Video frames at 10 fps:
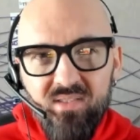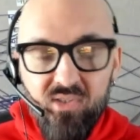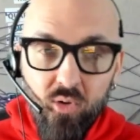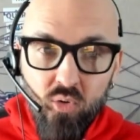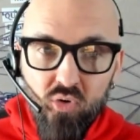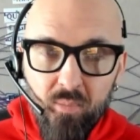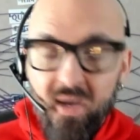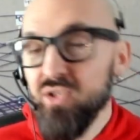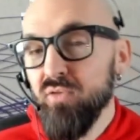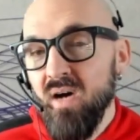So at
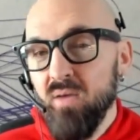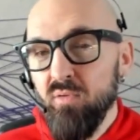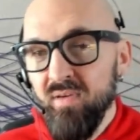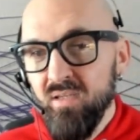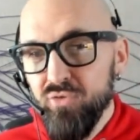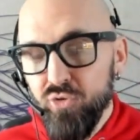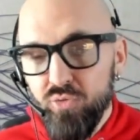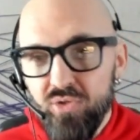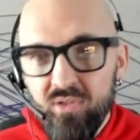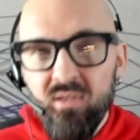cornerback, Siobhan Revelle
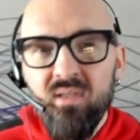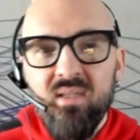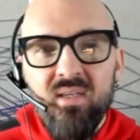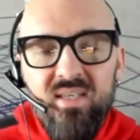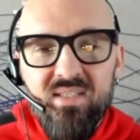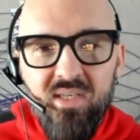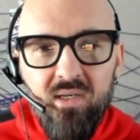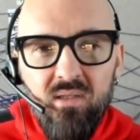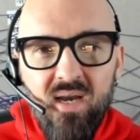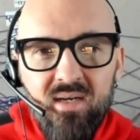Jr., East
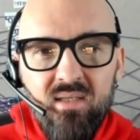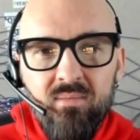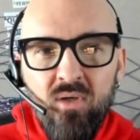Carolina.